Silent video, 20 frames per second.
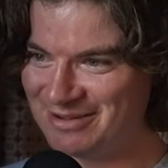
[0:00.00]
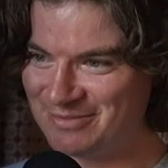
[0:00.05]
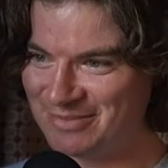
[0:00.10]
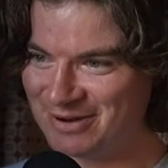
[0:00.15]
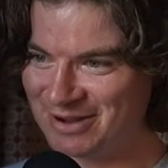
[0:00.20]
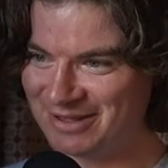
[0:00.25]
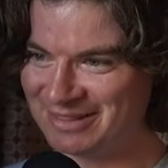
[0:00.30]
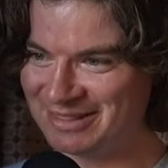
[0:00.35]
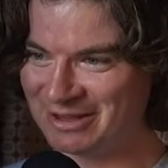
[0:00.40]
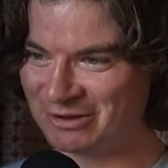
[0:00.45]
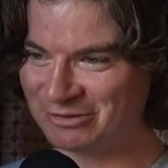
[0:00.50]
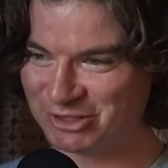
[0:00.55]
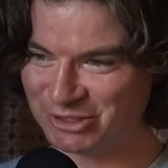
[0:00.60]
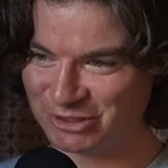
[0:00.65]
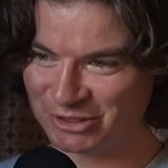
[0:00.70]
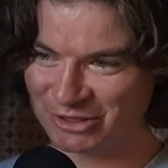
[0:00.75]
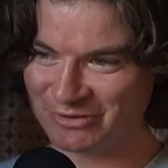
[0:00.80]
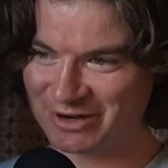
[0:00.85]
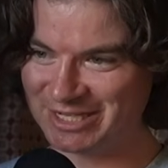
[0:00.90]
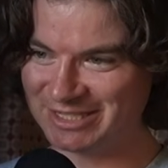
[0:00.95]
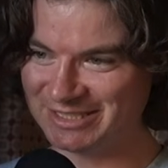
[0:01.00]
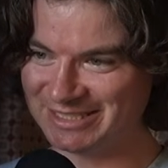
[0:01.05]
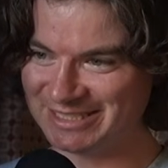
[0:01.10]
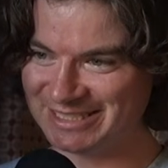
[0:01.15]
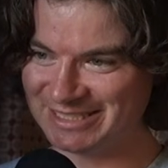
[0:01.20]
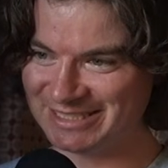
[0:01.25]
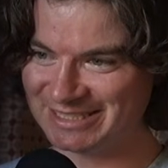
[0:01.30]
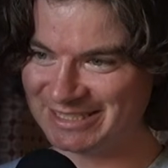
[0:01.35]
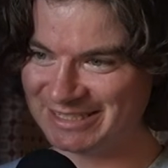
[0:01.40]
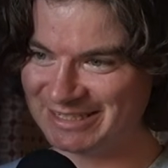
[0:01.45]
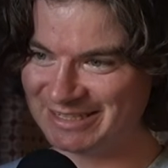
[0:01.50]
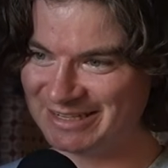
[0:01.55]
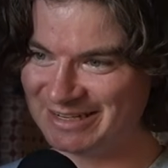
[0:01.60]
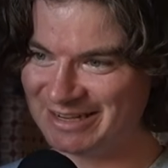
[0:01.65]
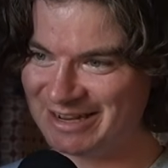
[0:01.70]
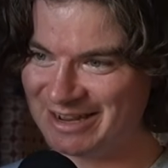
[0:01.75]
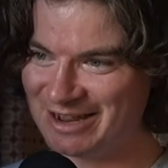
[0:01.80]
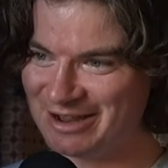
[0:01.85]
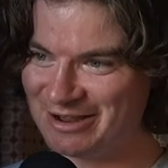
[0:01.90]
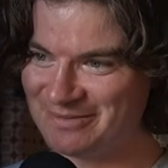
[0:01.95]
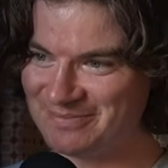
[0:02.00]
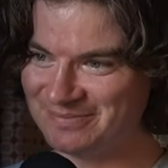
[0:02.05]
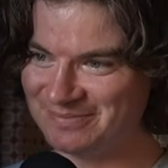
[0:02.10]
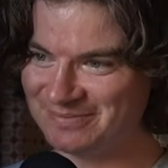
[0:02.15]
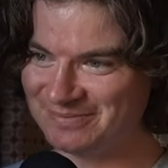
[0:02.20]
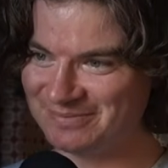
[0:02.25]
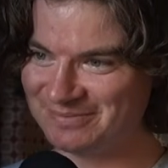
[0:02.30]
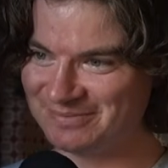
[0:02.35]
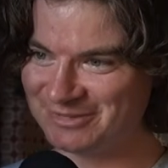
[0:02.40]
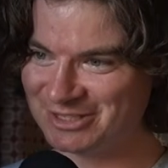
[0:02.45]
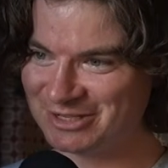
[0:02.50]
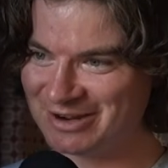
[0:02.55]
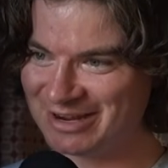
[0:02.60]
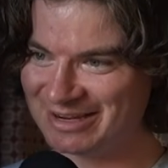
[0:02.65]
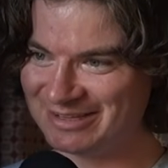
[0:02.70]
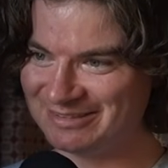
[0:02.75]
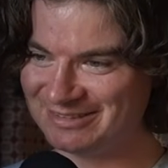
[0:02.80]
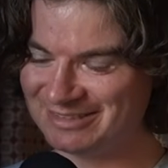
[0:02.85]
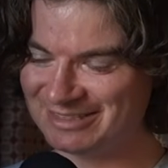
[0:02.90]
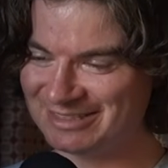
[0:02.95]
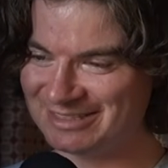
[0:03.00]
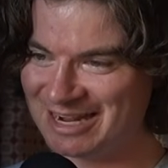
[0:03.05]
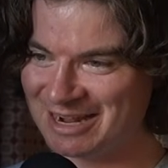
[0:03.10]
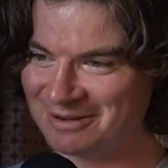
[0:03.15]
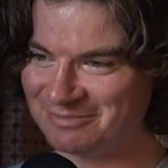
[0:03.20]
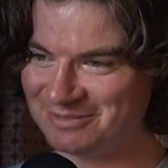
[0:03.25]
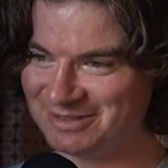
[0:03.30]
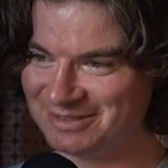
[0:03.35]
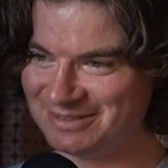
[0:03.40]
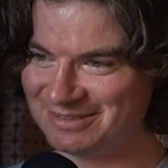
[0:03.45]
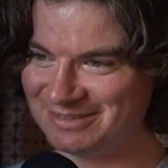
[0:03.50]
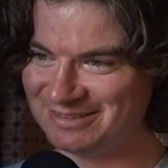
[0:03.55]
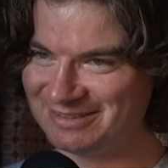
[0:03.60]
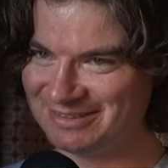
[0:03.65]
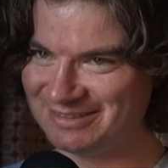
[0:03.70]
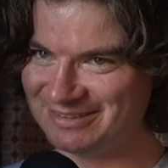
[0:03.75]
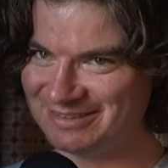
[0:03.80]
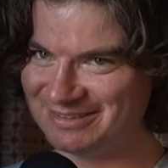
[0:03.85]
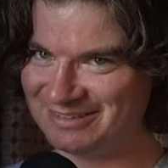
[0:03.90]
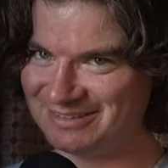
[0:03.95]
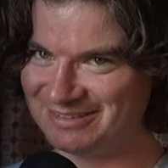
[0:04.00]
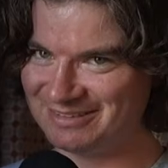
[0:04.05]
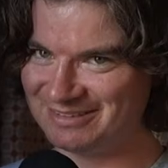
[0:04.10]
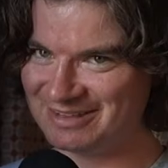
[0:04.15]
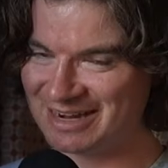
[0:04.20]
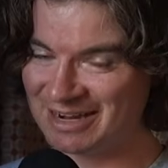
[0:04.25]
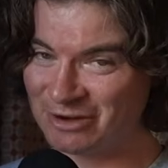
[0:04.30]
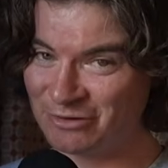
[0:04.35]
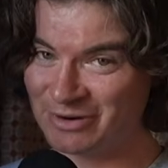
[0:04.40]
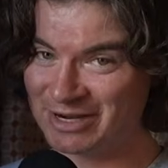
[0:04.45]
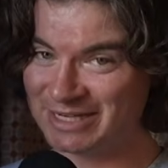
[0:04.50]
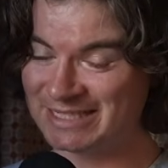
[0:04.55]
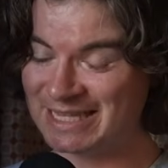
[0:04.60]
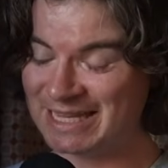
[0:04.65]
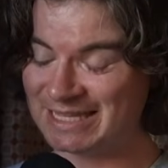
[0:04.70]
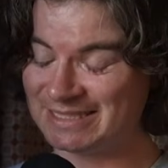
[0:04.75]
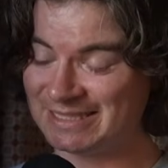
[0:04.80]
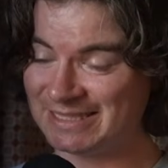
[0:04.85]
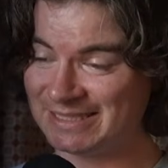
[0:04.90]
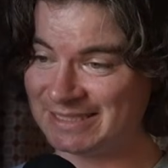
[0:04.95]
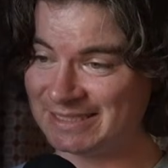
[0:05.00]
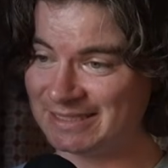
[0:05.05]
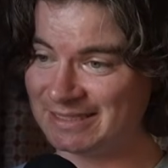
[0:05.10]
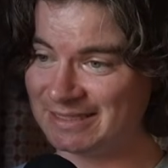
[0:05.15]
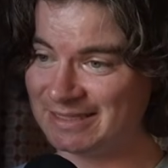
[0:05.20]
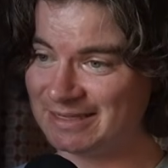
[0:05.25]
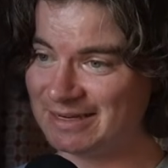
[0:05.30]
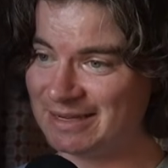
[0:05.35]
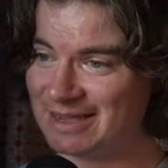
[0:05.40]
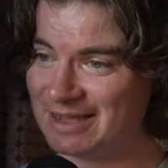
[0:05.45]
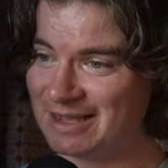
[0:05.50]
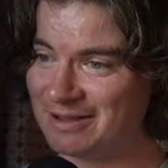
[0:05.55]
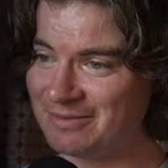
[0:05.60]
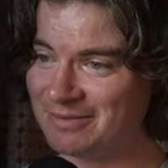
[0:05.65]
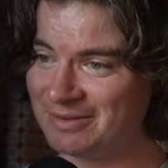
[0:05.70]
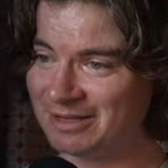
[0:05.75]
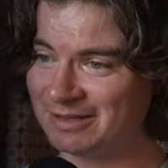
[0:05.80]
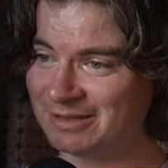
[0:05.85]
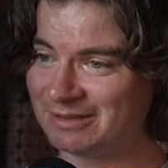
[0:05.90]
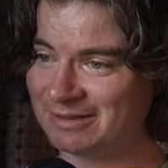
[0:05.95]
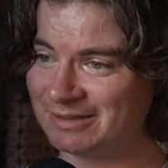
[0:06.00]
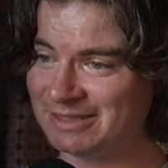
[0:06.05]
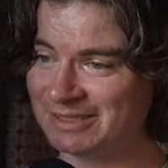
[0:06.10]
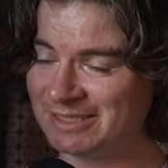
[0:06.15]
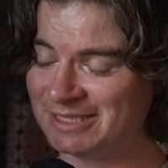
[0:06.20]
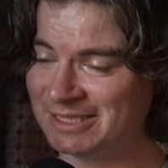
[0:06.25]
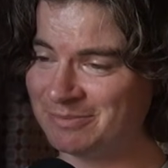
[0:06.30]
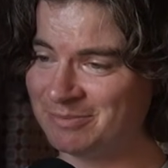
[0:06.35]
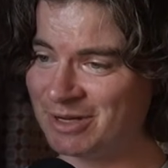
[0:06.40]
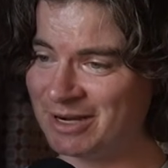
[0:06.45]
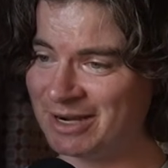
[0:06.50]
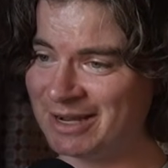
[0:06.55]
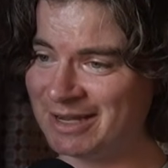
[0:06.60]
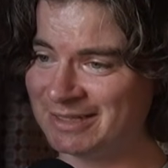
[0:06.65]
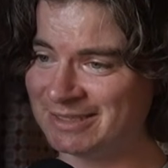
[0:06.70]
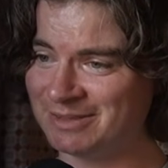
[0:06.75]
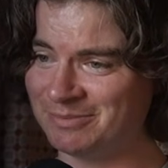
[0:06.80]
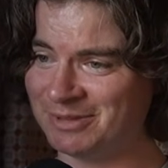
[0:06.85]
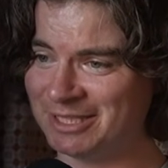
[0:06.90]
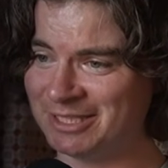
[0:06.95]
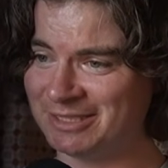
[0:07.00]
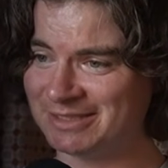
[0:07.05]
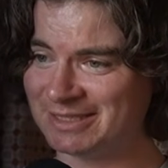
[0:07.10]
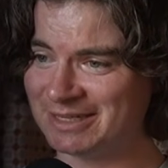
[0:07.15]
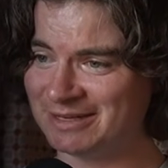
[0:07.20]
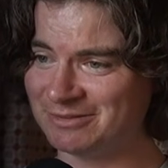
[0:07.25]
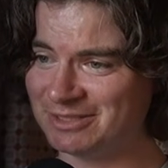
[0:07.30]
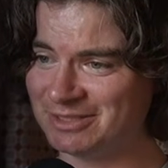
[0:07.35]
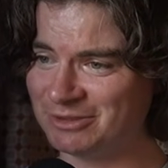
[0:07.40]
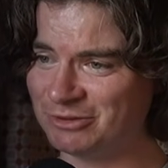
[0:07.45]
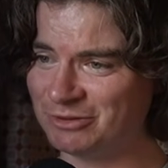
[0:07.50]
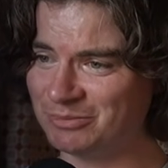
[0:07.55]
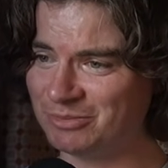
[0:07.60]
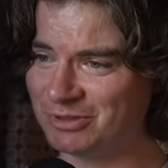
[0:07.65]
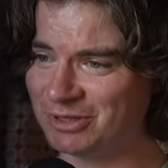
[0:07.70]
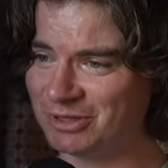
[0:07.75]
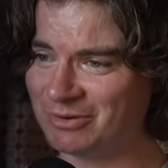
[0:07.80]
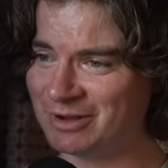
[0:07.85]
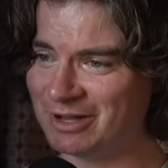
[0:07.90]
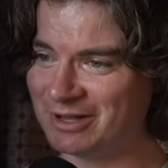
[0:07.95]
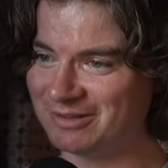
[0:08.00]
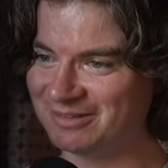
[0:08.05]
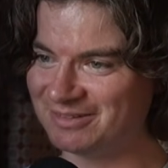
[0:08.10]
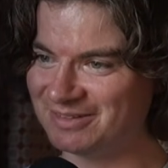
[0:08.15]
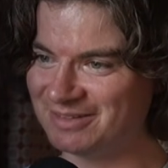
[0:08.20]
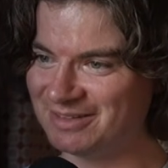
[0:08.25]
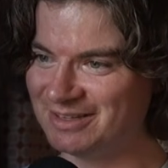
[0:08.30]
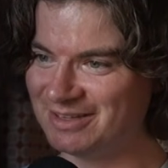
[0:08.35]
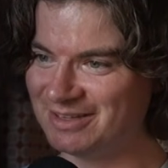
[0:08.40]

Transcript: But that was during race season, so I stopped. I didn't race that season in collegiate, but I got to B's and I was doing pretty well.